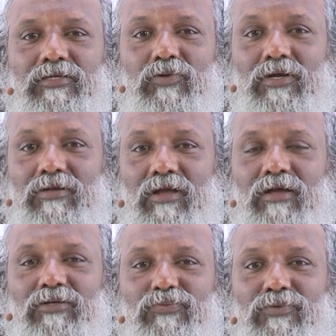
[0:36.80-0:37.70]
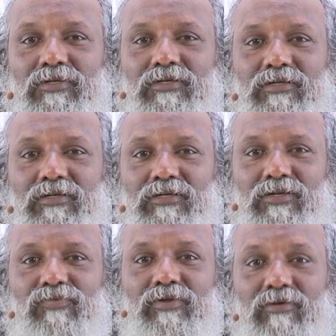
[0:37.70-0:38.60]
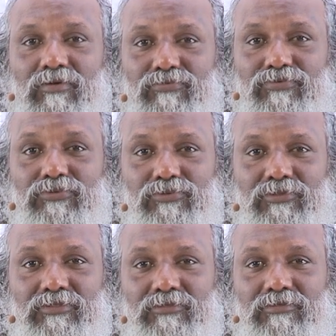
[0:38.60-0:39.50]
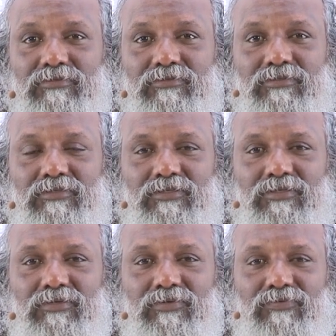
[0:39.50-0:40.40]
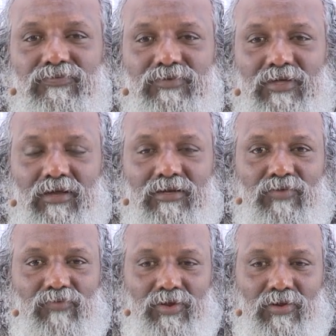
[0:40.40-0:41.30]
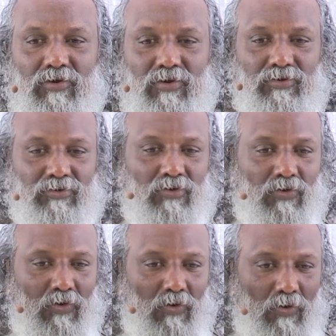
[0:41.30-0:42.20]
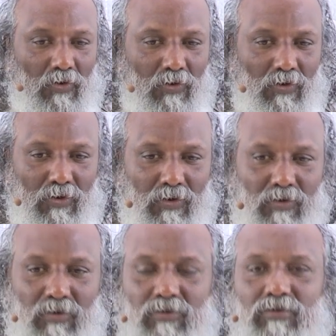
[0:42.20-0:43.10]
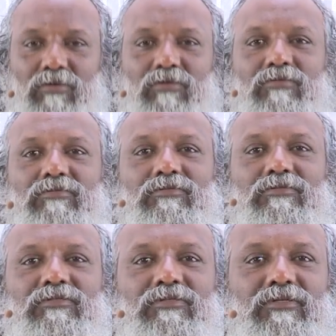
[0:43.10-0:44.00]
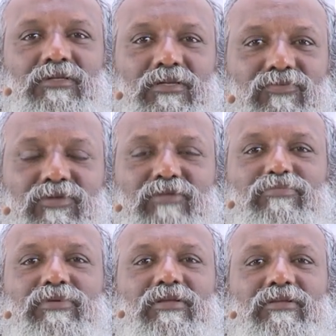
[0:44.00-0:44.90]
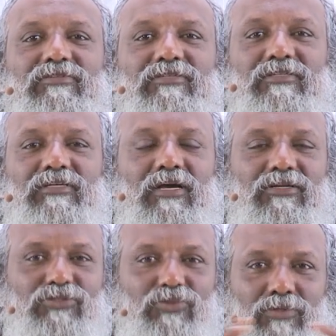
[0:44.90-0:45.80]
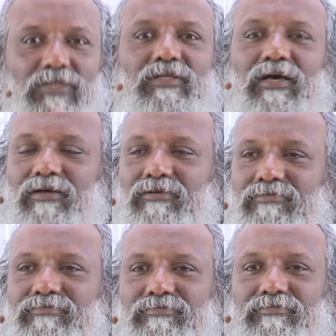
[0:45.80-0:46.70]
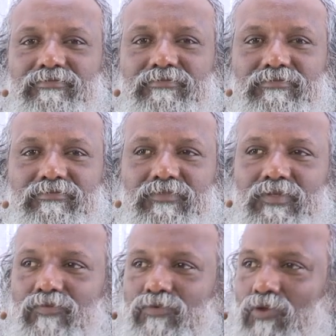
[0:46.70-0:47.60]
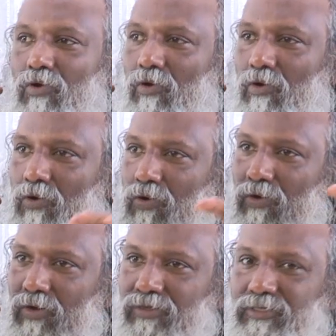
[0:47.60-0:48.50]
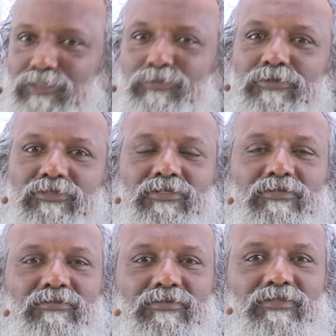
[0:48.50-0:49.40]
you are not only living on food. We are living on all living beings here, together, with all expression.